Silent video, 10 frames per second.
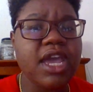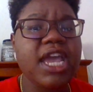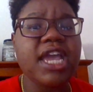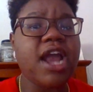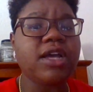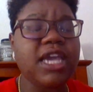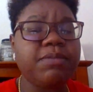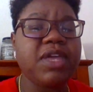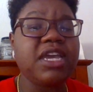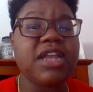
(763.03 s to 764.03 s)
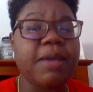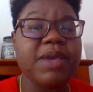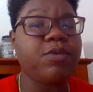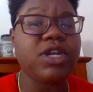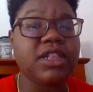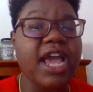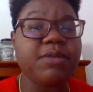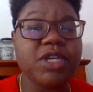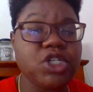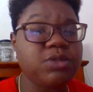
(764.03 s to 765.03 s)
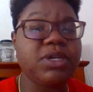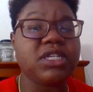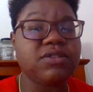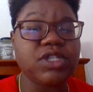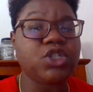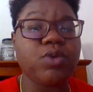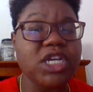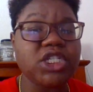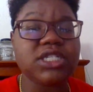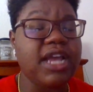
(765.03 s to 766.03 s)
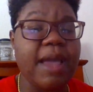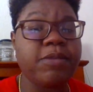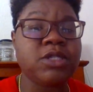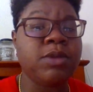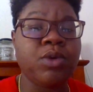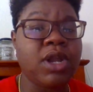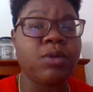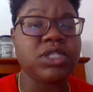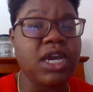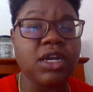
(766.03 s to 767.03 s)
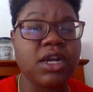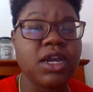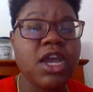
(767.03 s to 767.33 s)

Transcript: and I kept thinking that people didn't like me just because of situations that had happened to me when I was younger.